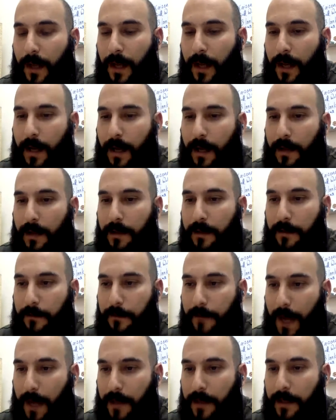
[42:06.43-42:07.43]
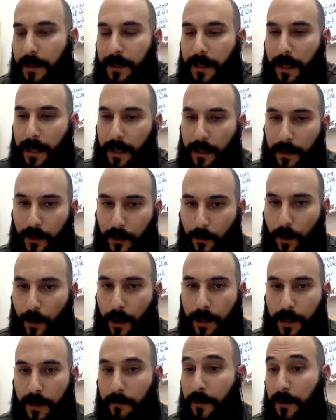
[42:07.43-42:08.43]
And the fact is that English
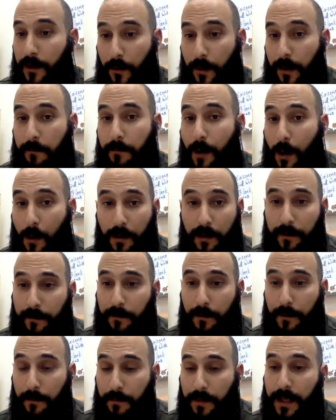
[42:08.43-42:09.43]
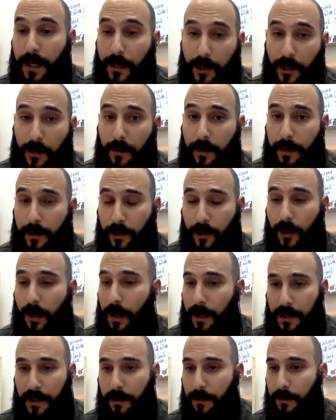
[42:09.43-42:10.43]
writers have been doing both for centuries.
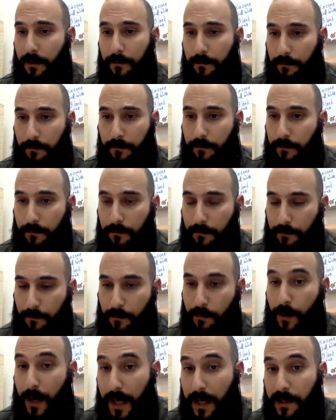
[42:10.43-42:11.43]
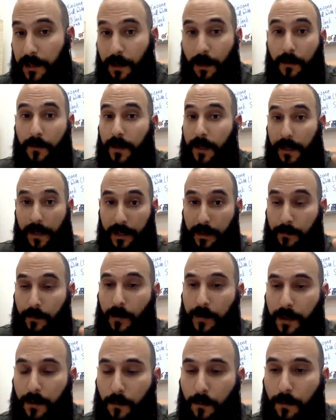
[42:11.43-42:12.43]
Chaucer breaks all these
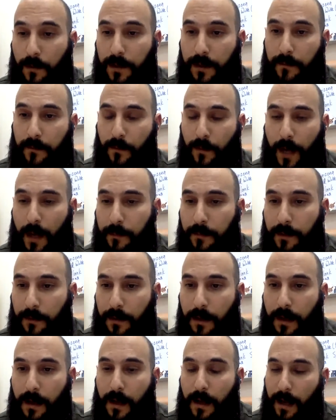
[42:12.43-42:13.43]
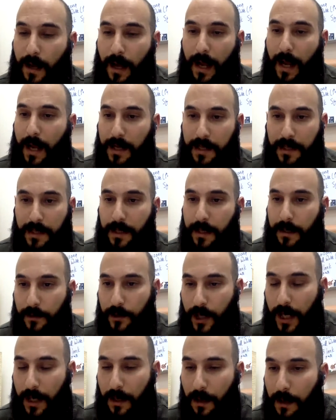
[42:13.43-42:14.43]
supposed rules of grammar, as did
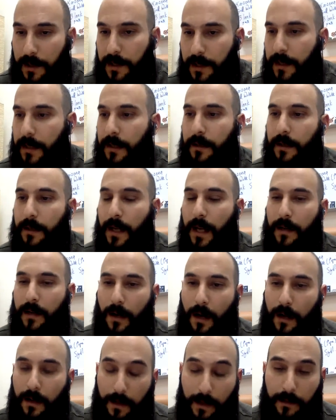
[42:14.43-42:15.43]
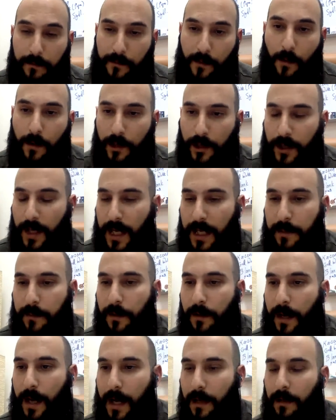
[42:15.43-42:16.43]
Jane Austen, and of course
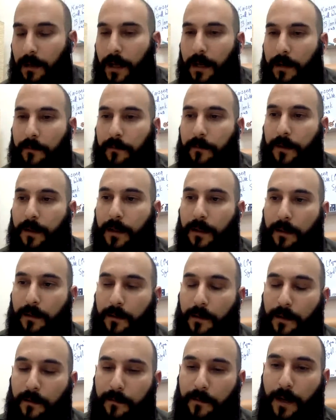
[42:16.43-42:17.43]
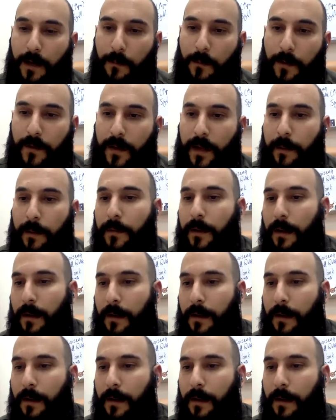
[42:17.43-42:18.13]
Shakespeare had a lot of fun with them.